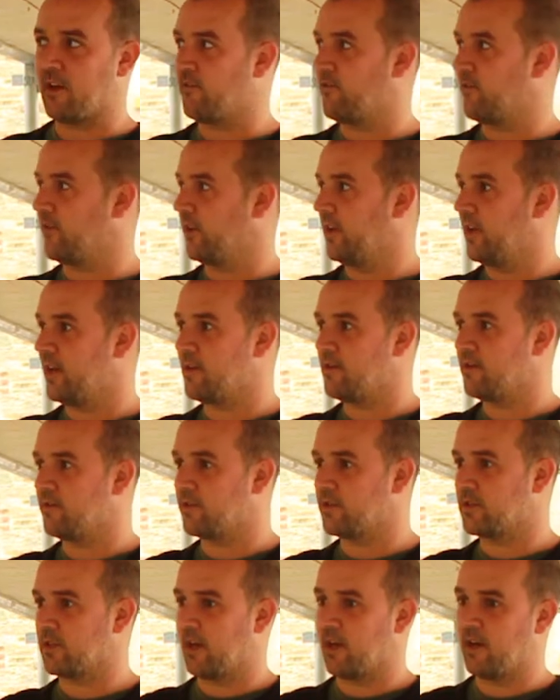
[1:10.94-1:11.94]
that for
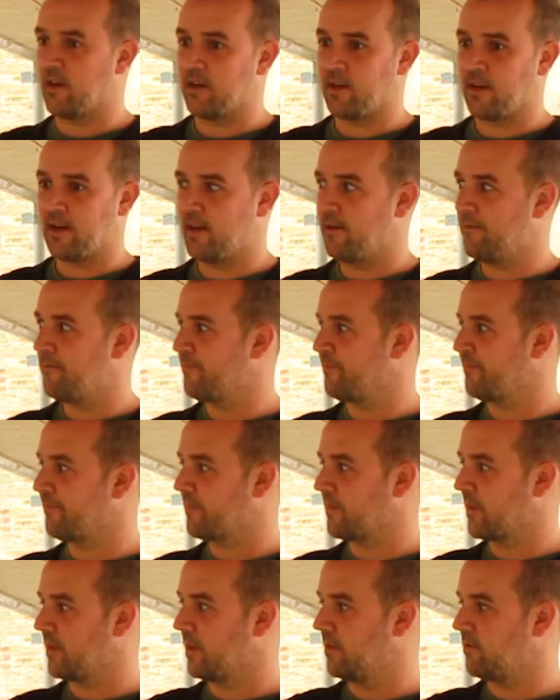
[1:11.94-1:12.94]
years and um,
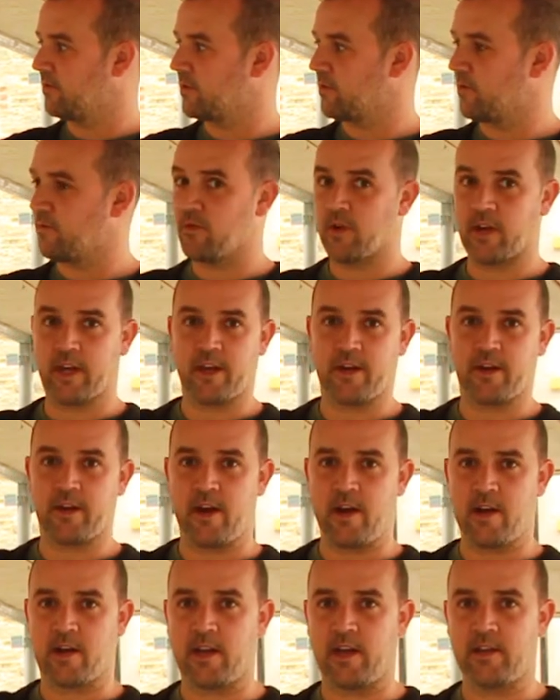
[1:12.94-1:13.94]
it was when we were getting
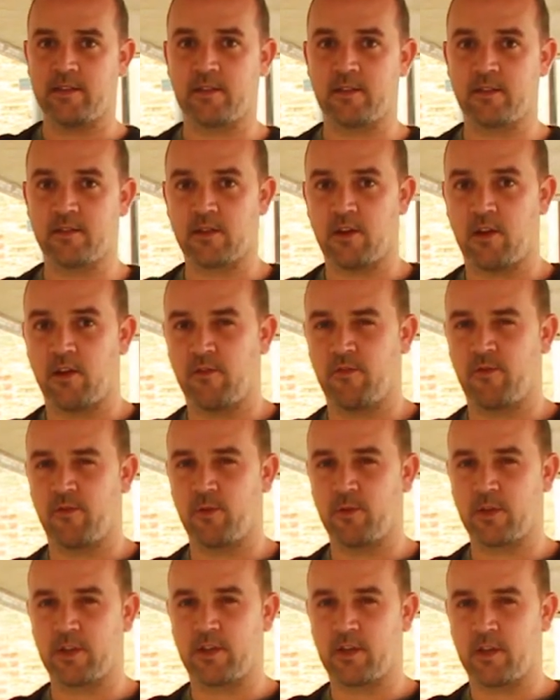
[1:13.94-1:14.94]
art lessons off
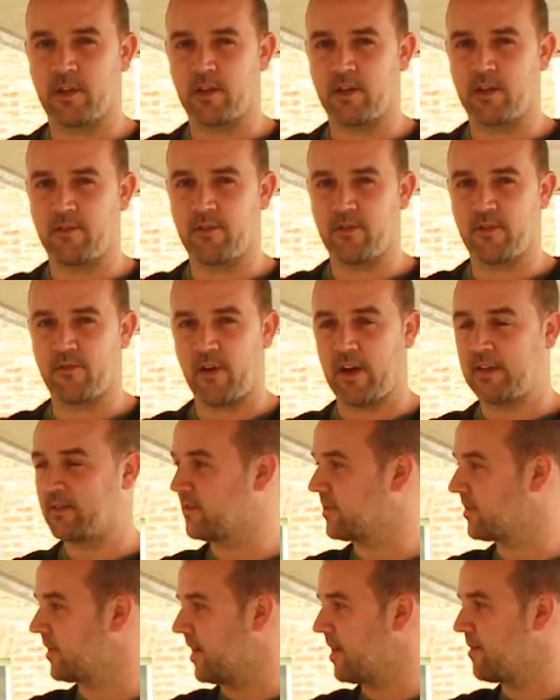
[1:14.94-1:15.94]
one of the kind of
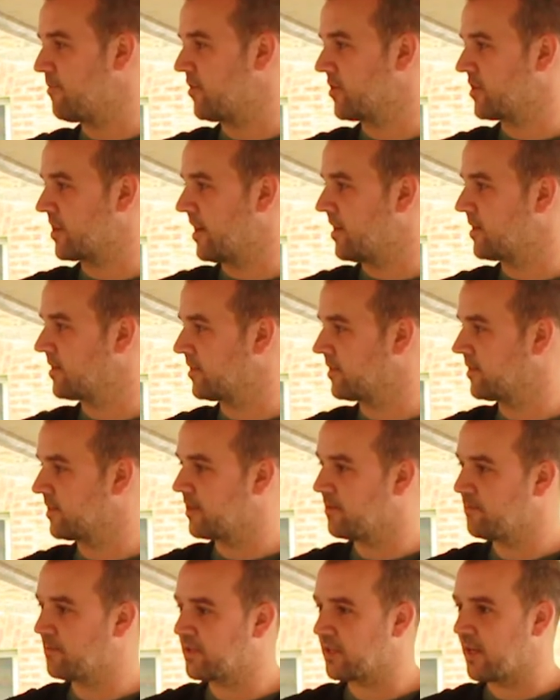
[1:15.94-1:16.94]
advanced airbrush artists.
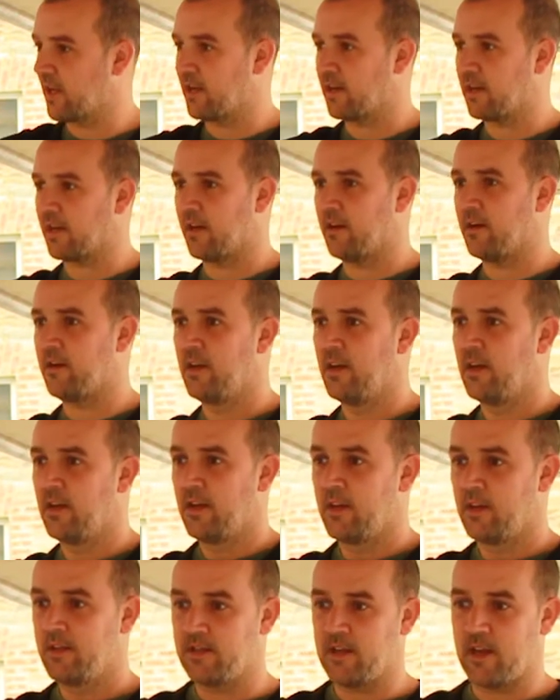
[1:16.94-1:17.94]
He was saying that
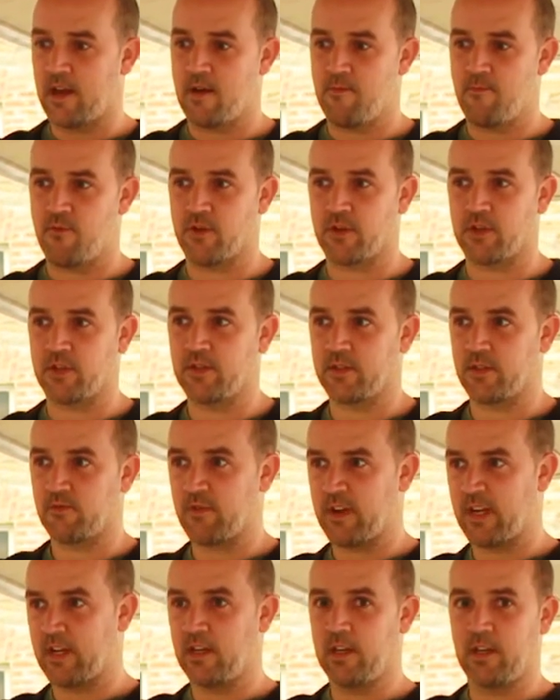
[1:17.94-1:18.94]
the airbrush is a
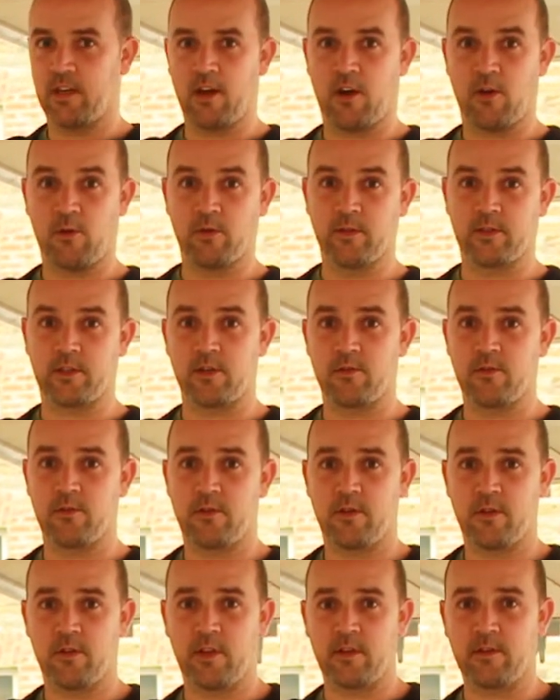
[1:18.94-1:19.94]
really old
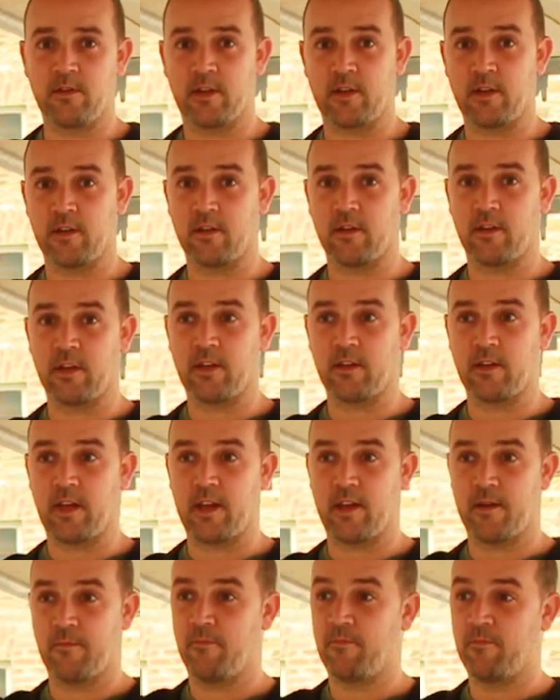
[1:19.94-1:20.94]
tool. Like, uh,
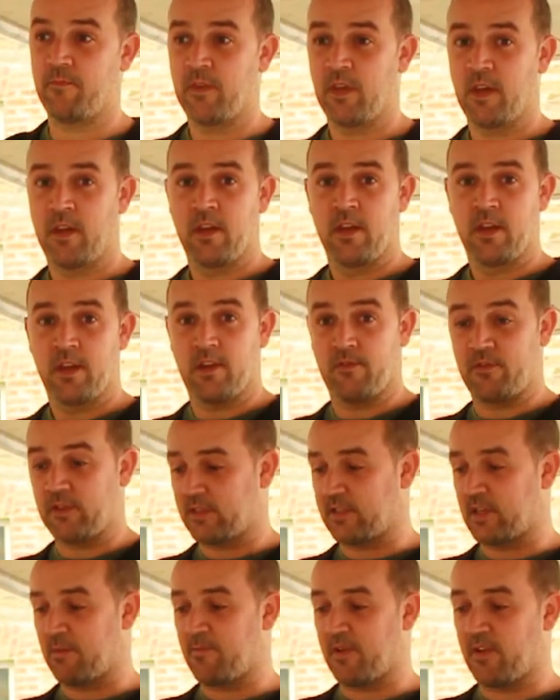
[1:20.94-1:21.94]
um, if you
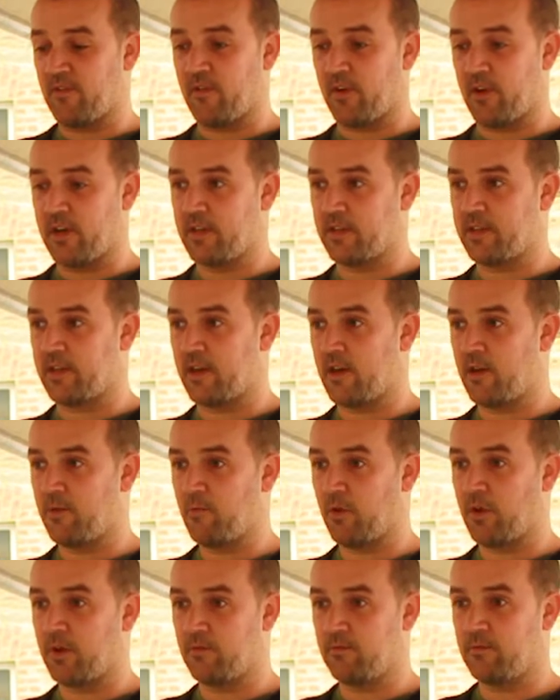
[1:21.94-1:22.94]
simplify it down,
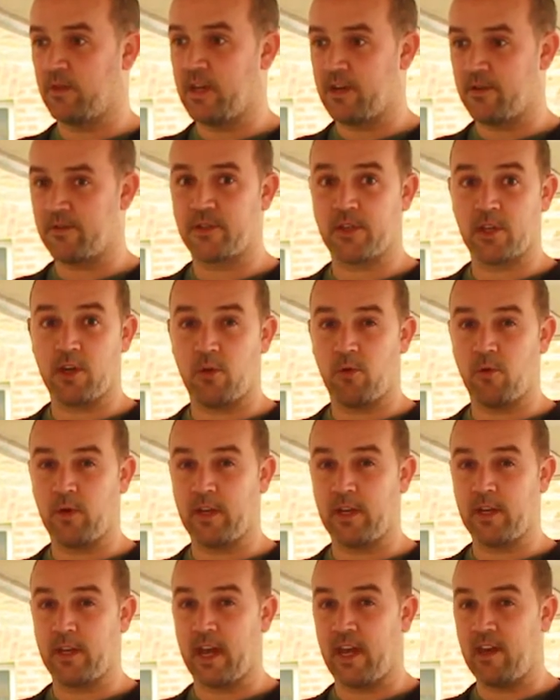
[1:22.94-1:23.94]
what years ago when
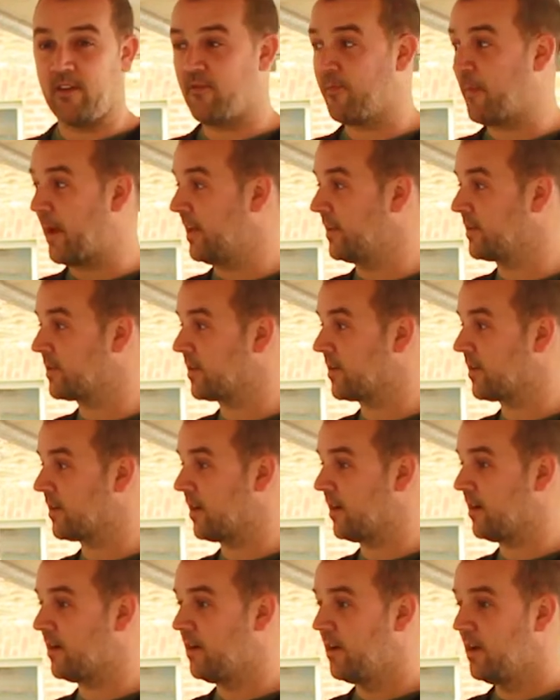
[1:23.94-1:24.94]
you'd cave painting and
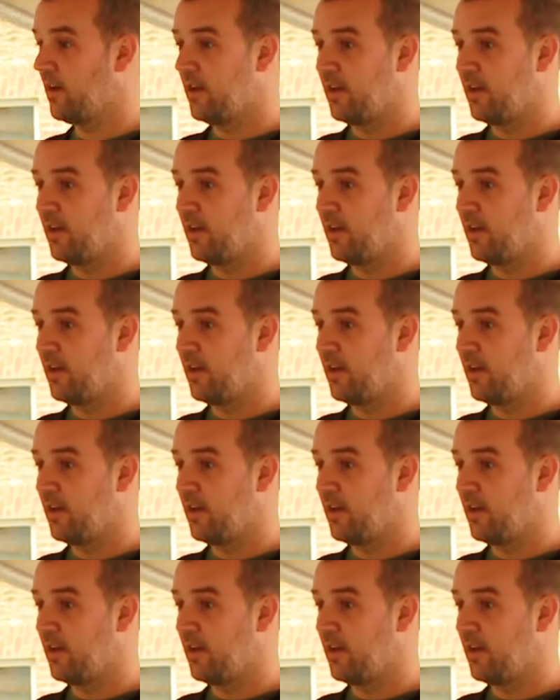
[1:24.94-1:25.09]
that,